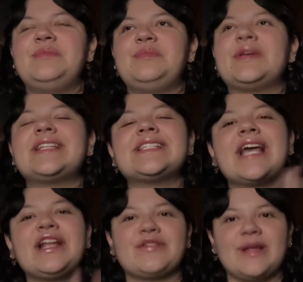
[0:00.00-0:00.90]
because it's
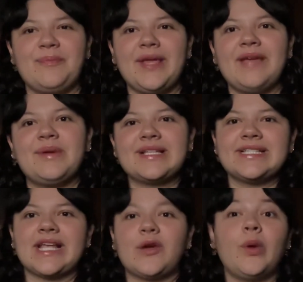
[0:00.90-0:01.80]
kind of creepy,
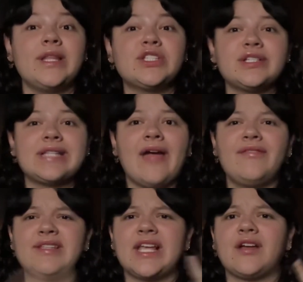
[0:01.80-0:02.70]
because Quinn starts to
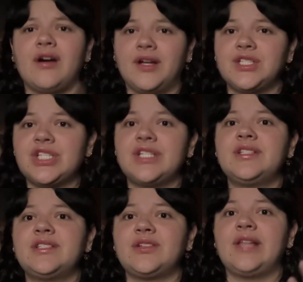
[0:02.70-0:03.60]
have this
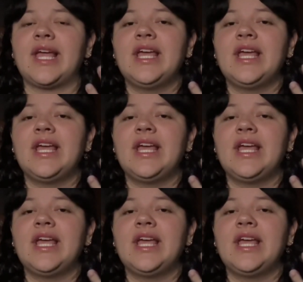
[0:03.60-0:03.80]
conscience, or